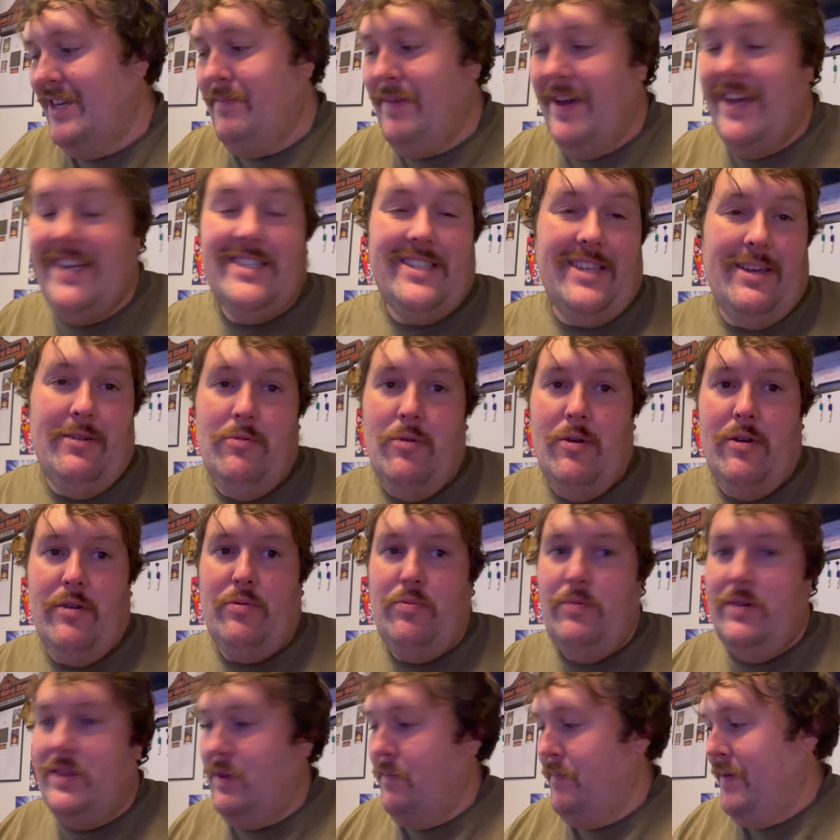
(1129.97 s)
Basically worth
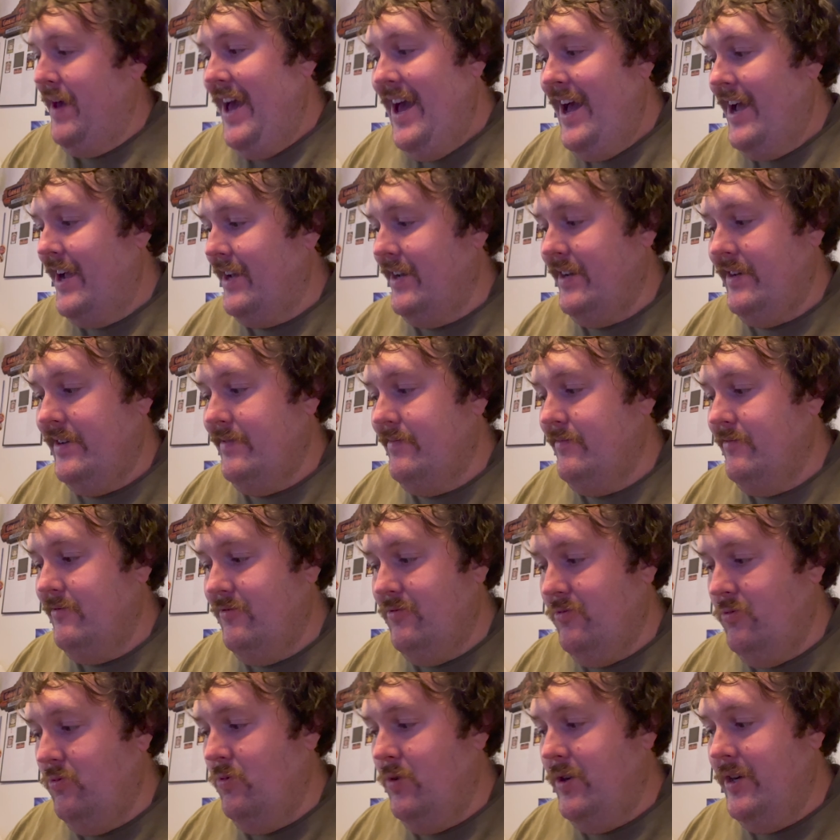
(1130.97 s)
what the pack
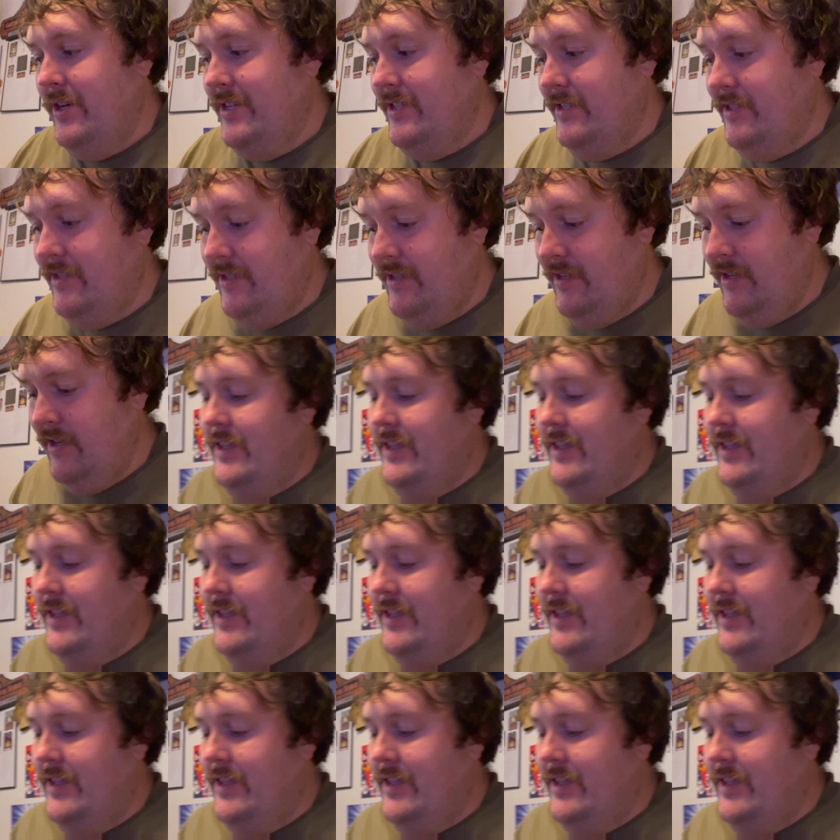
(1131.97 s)
was.